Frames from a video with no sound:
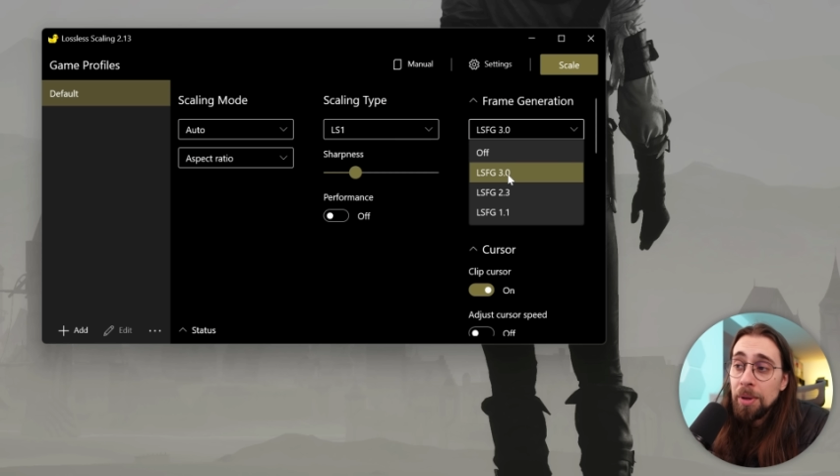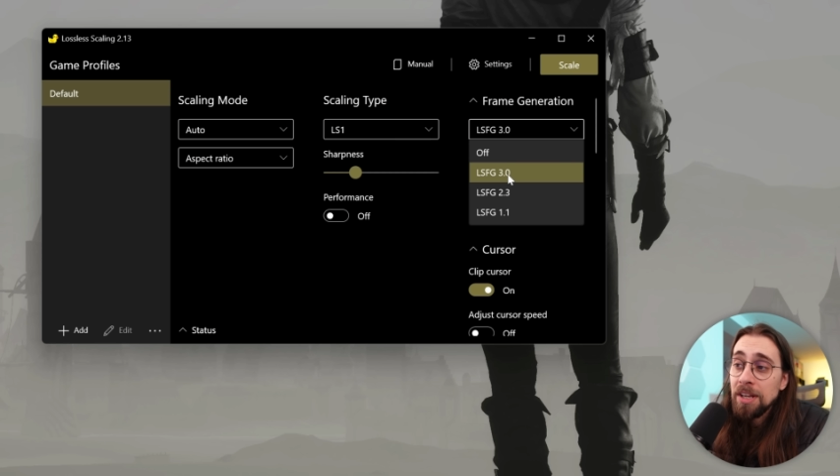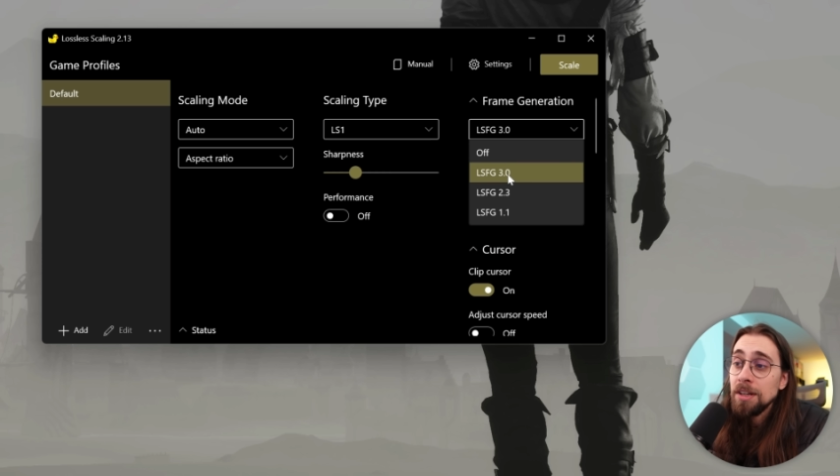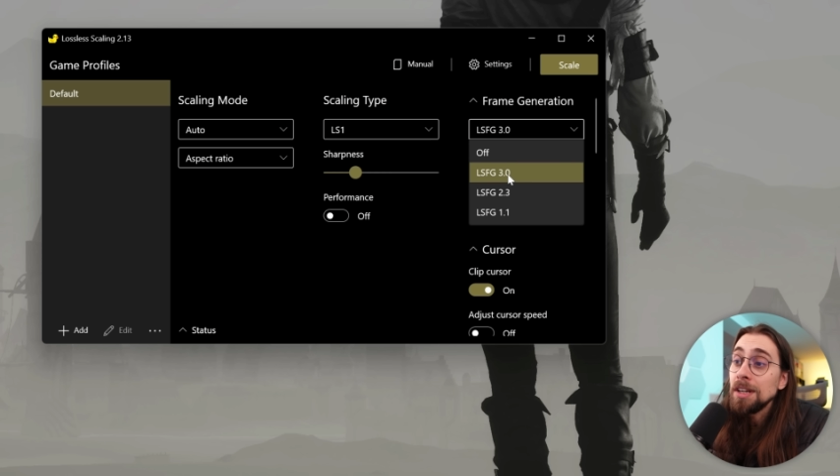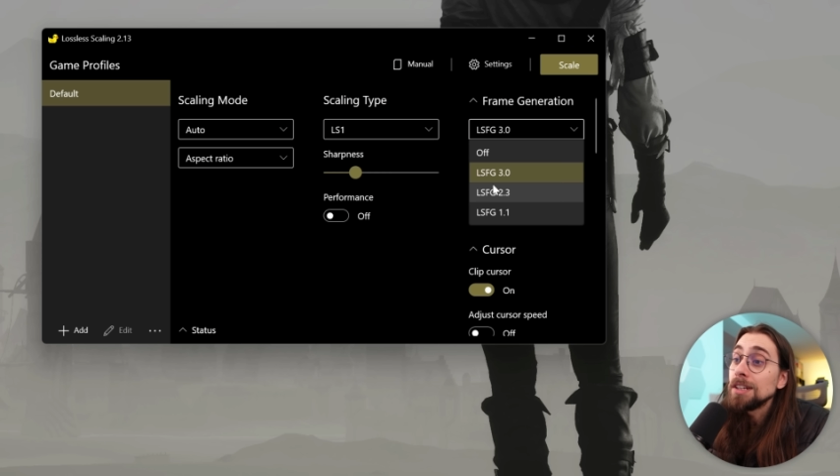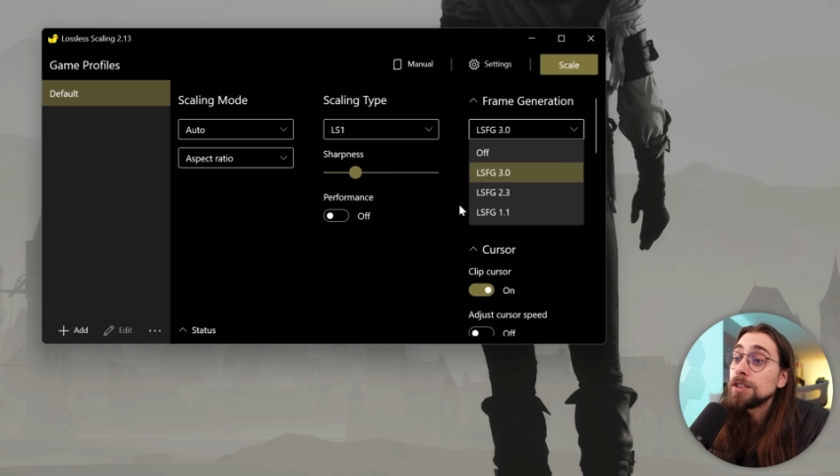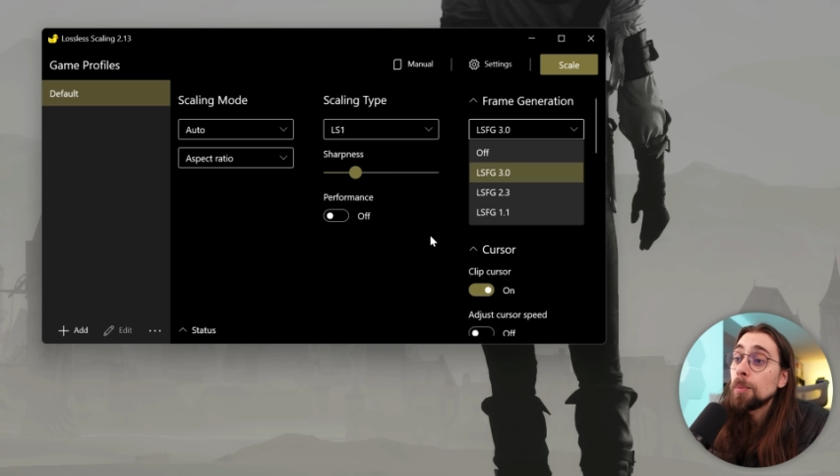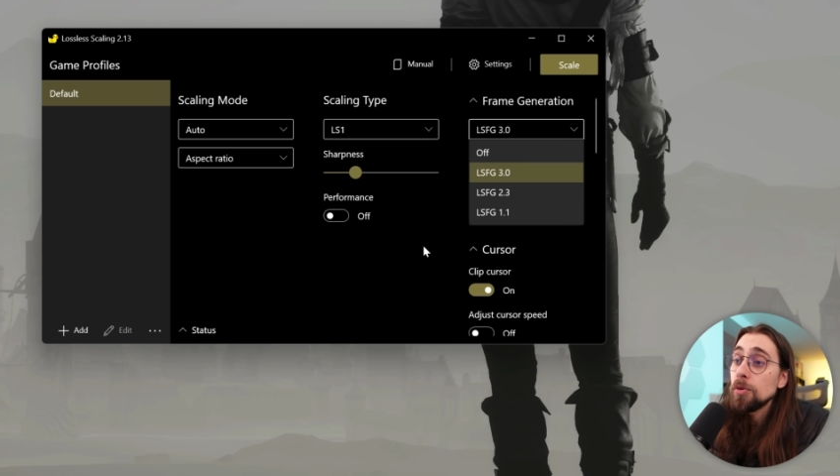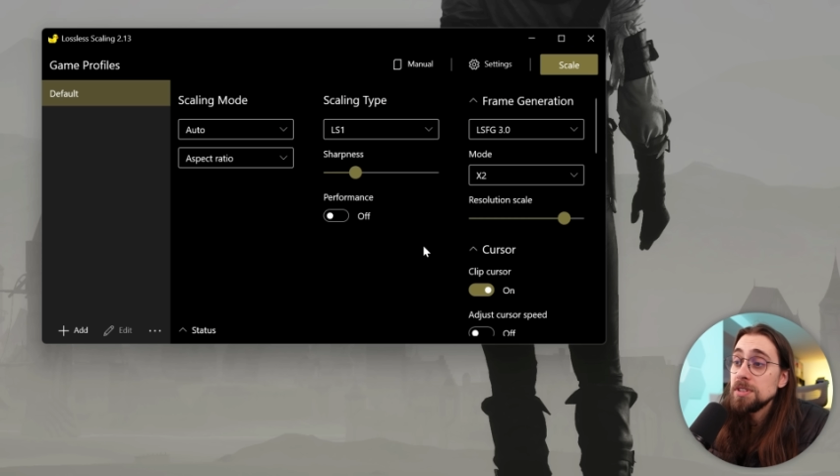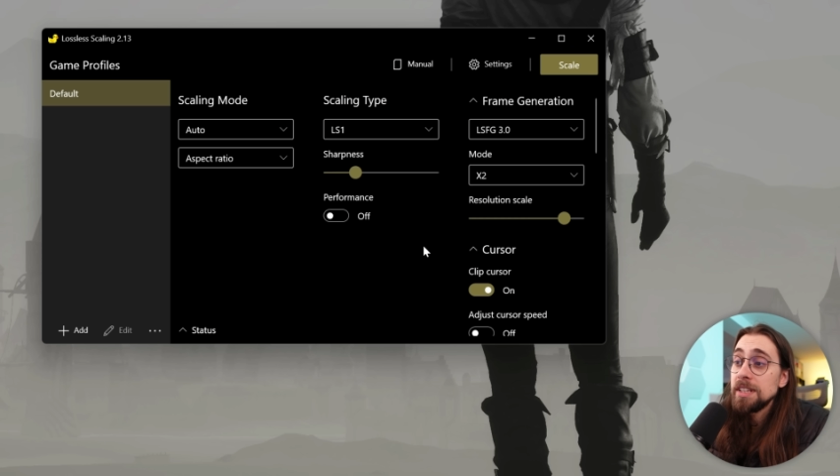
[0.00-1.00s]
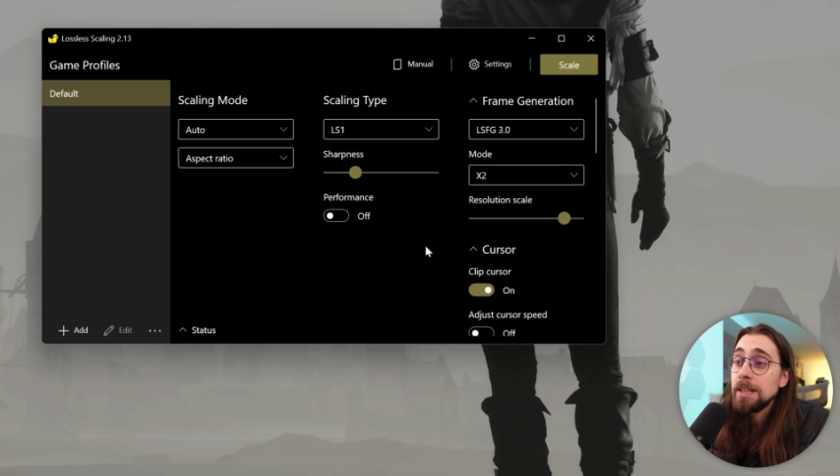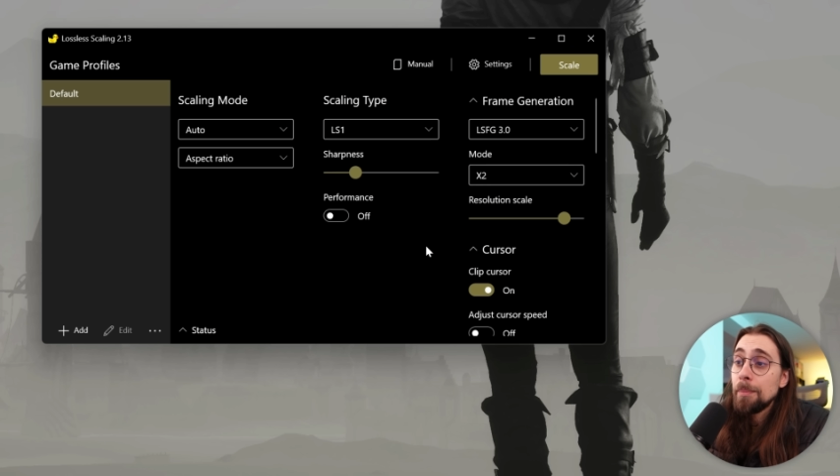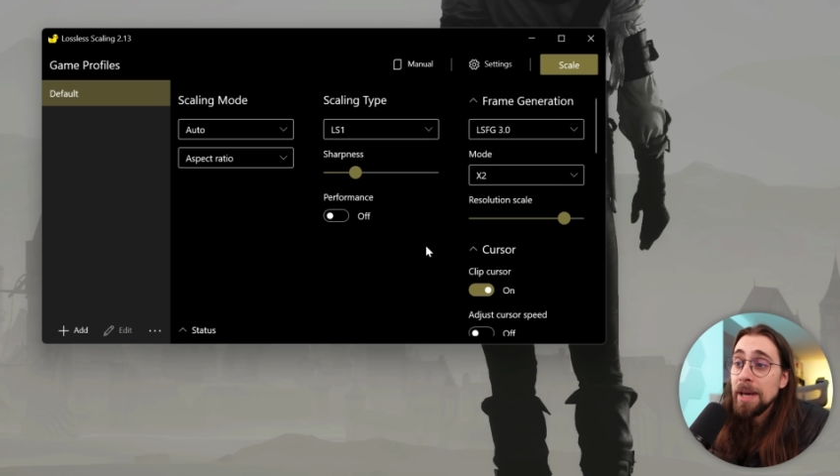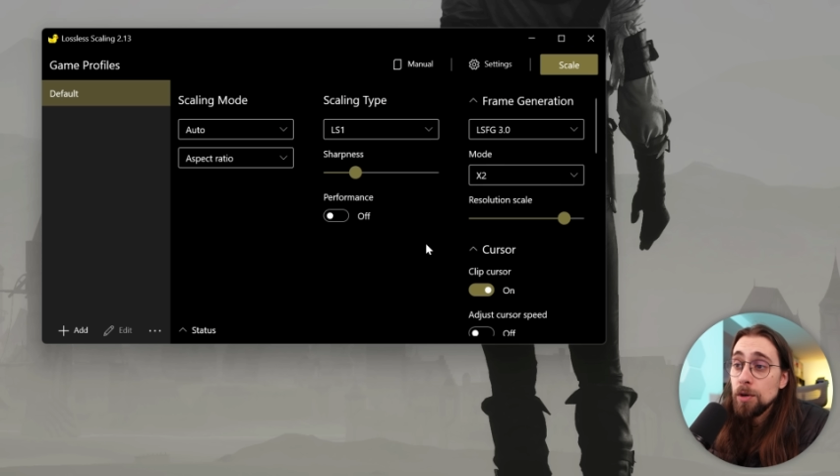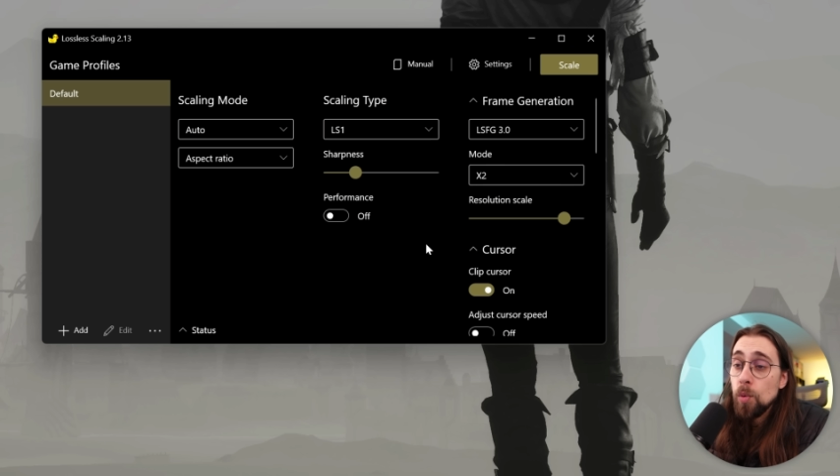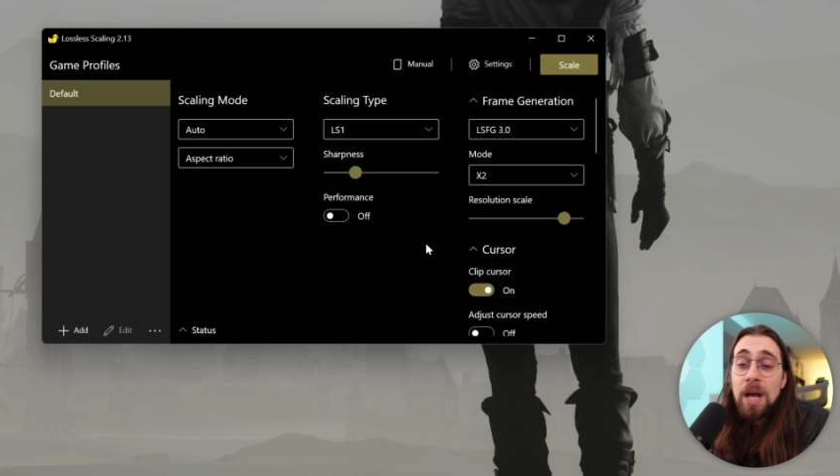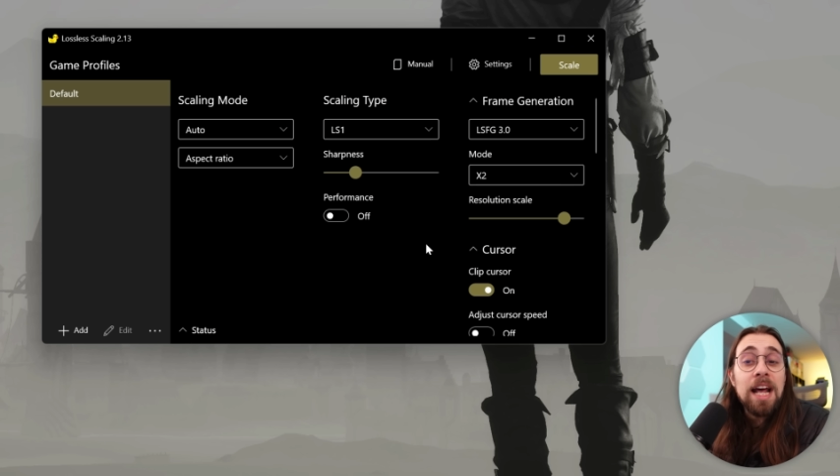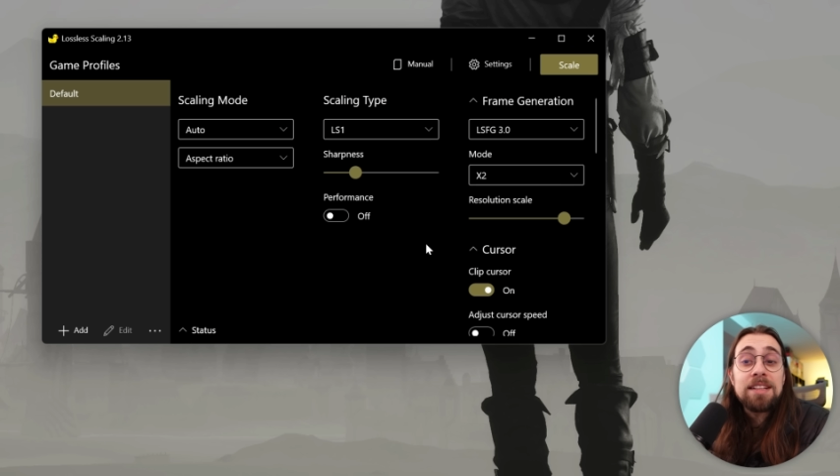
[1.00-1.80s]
being supposedly the better one.